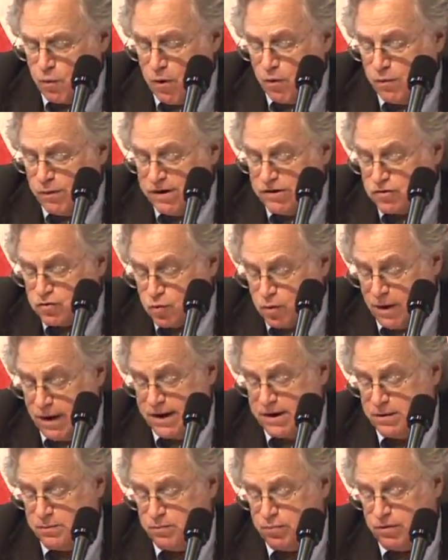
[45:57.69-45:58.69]
we try
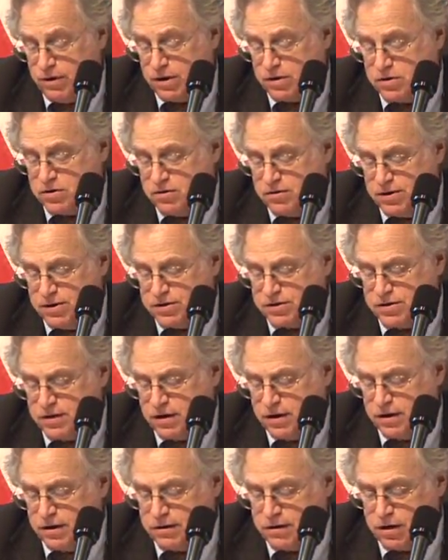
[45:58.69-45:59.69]
to bring to this,
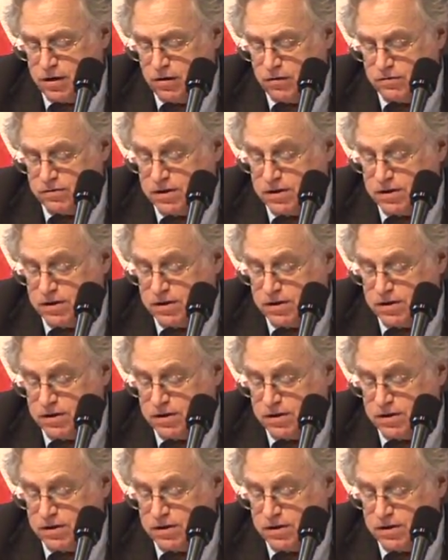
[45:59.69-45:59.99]
to